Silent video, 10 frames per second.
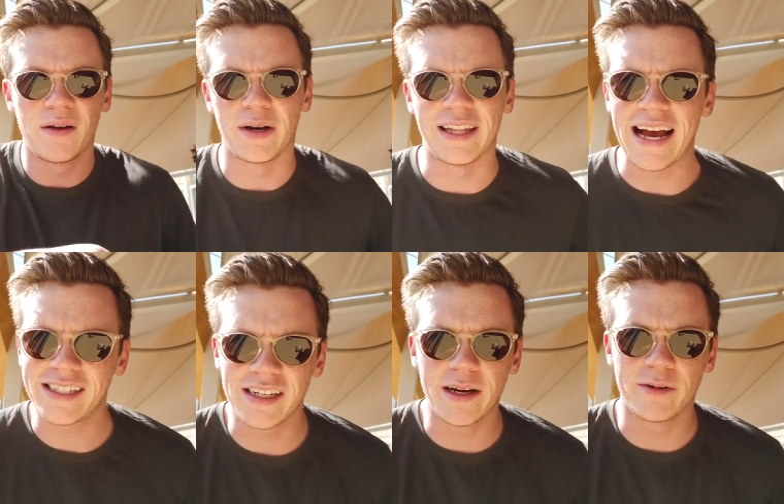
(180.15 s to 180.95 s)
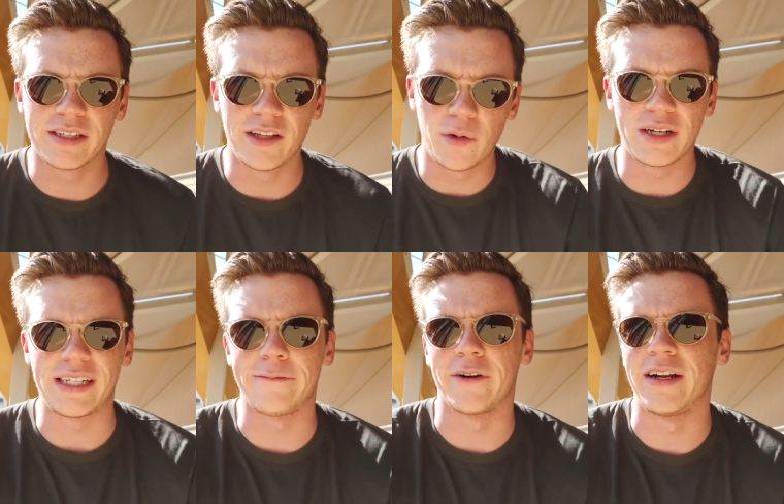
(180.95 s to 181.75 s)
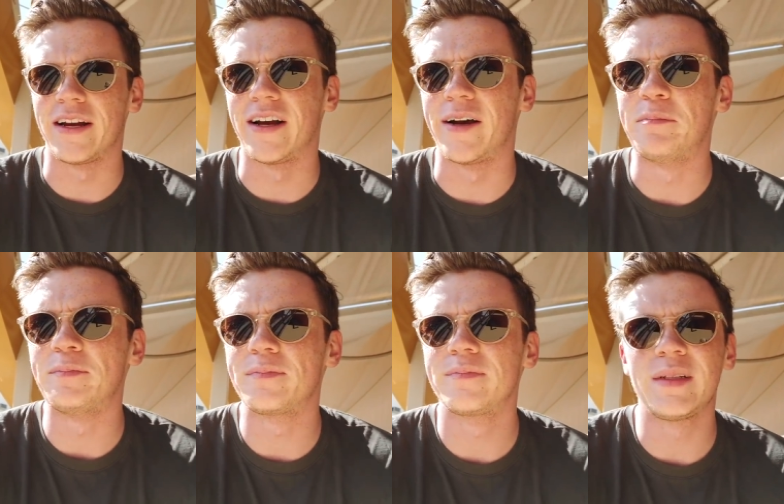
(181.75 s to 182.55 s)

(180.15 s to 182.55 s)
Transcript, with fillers: But last night was a little bit different. Um,